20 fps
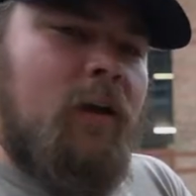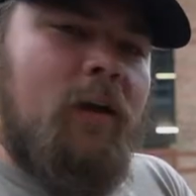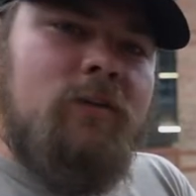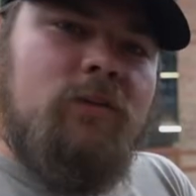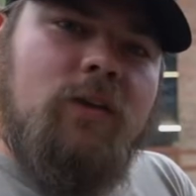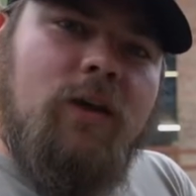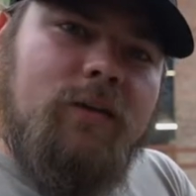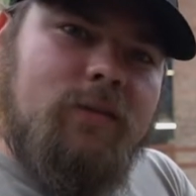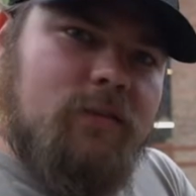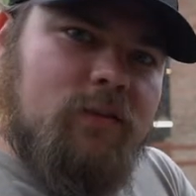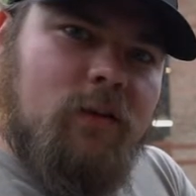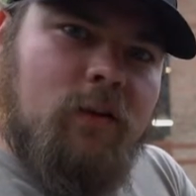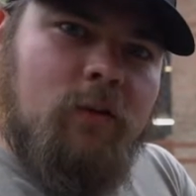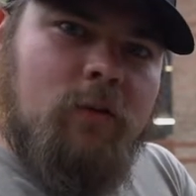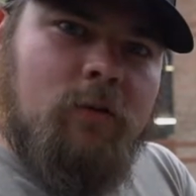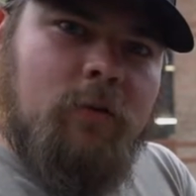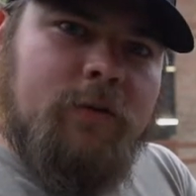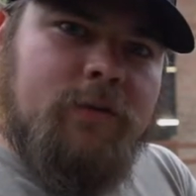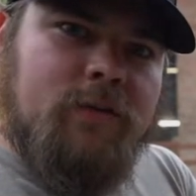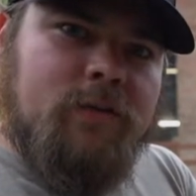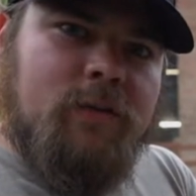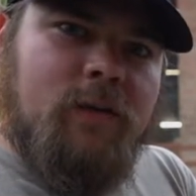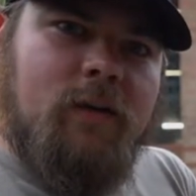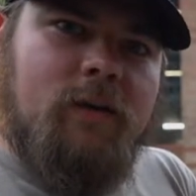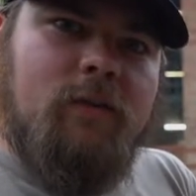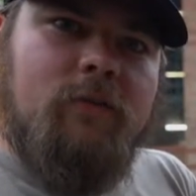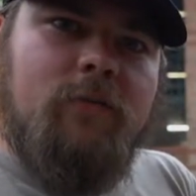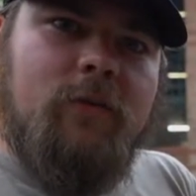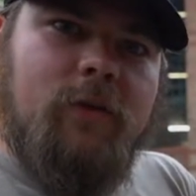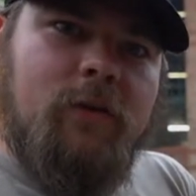At Tesco, which is
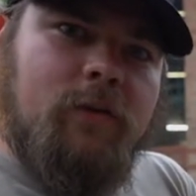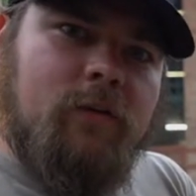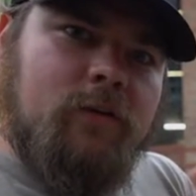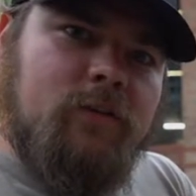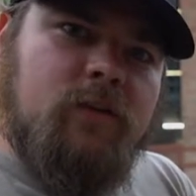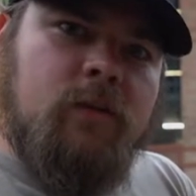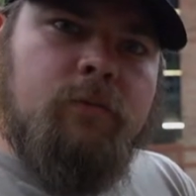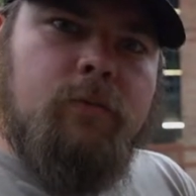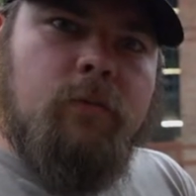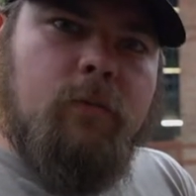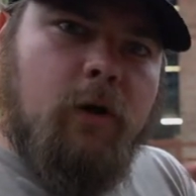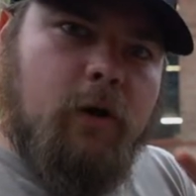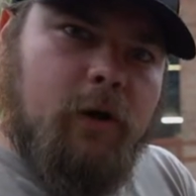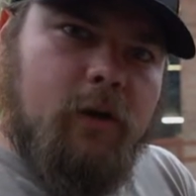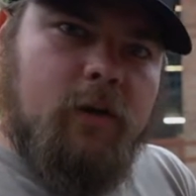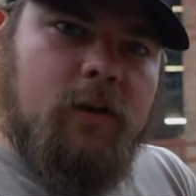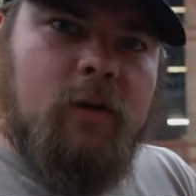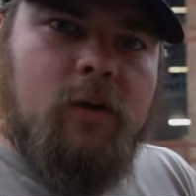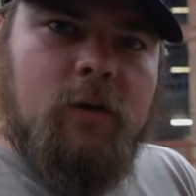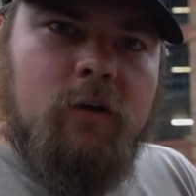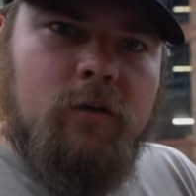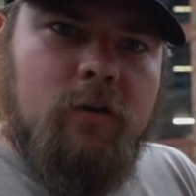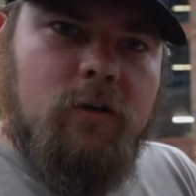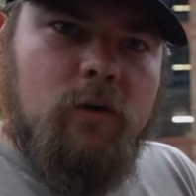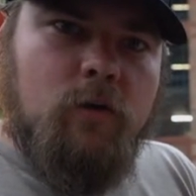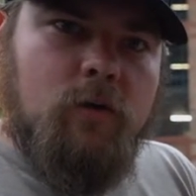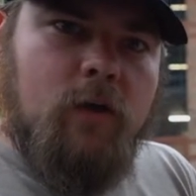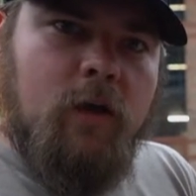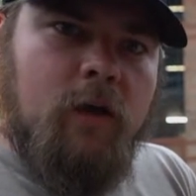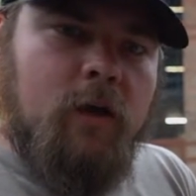kind of their supermarket here in
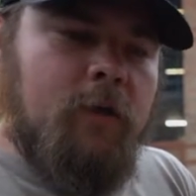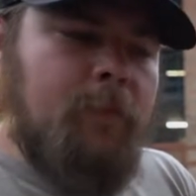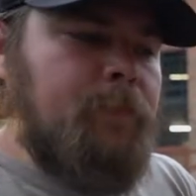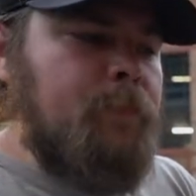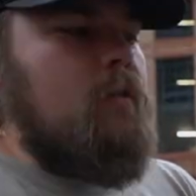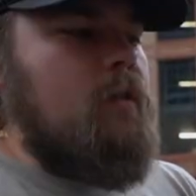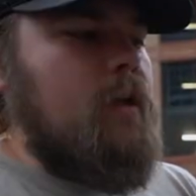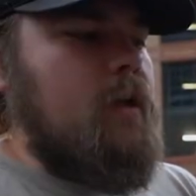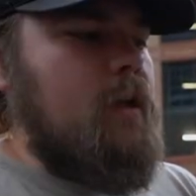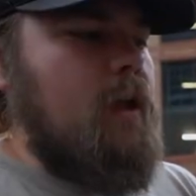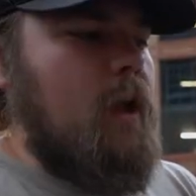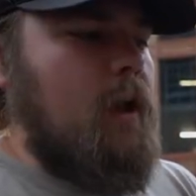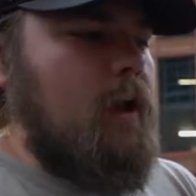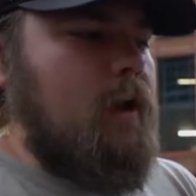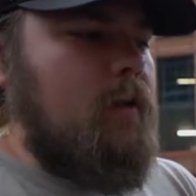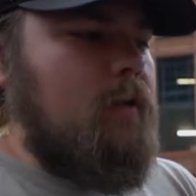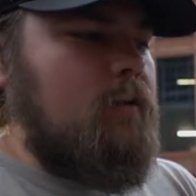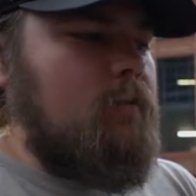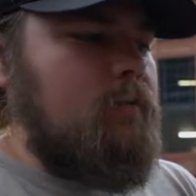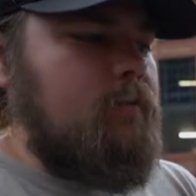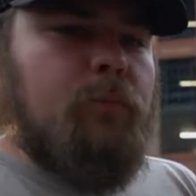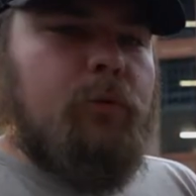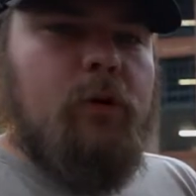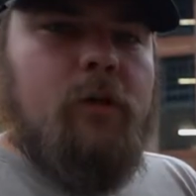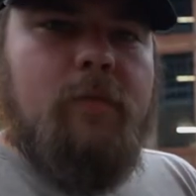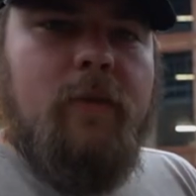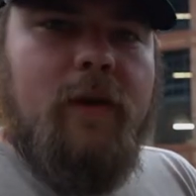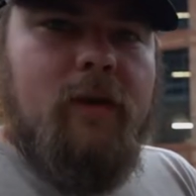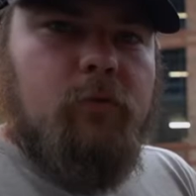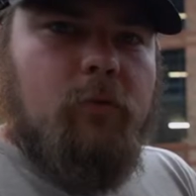the UK, they have
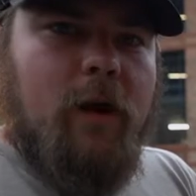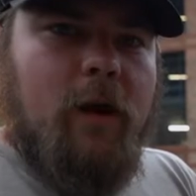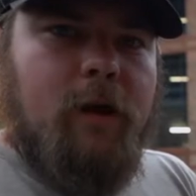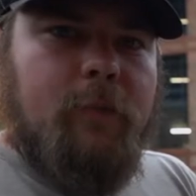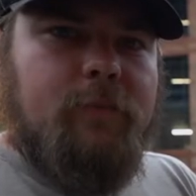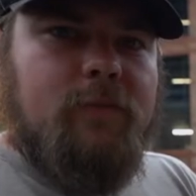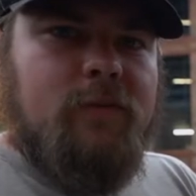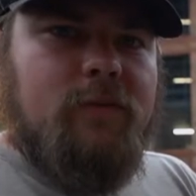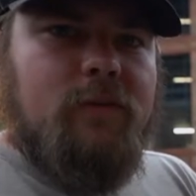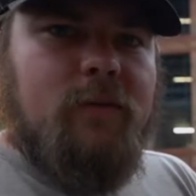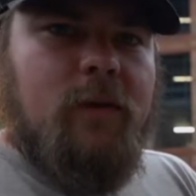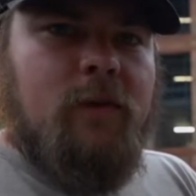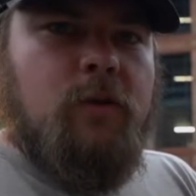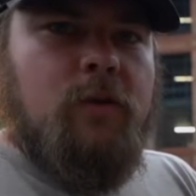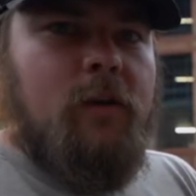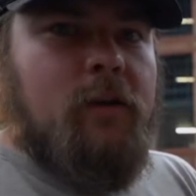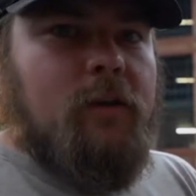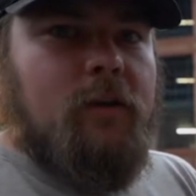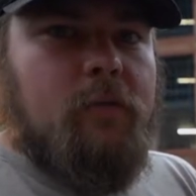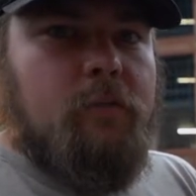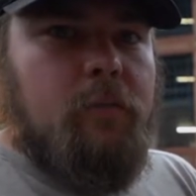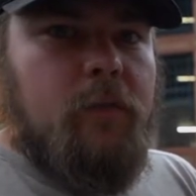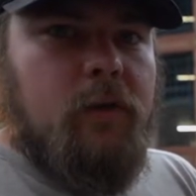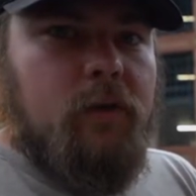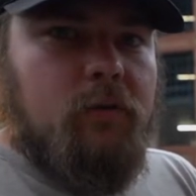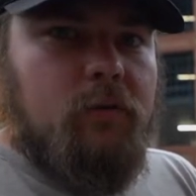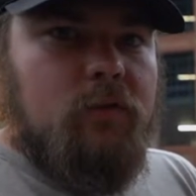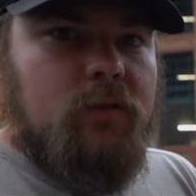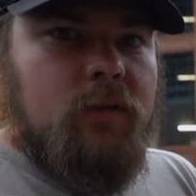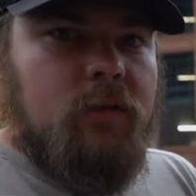pre-made wraps and you can get a
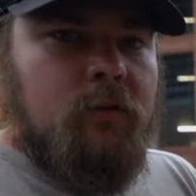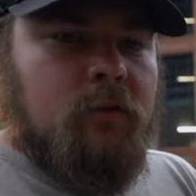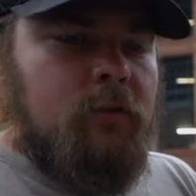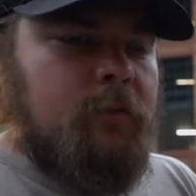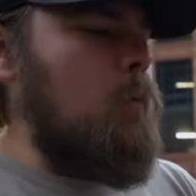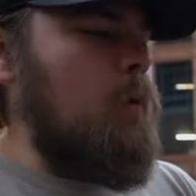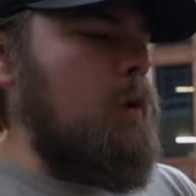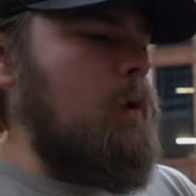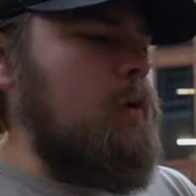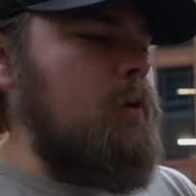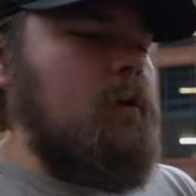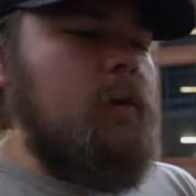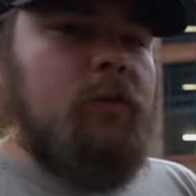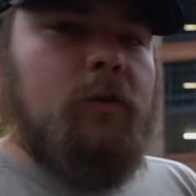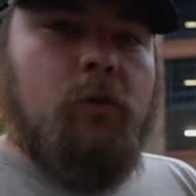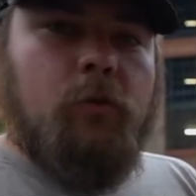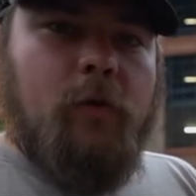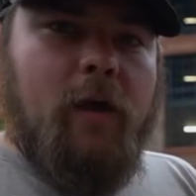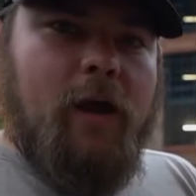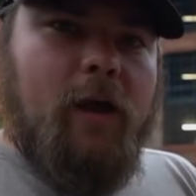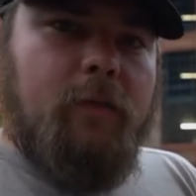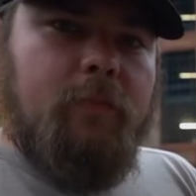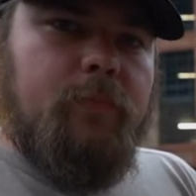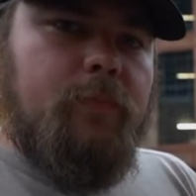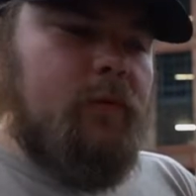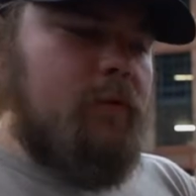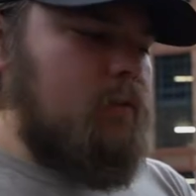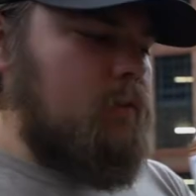meal deal where you get the wrap,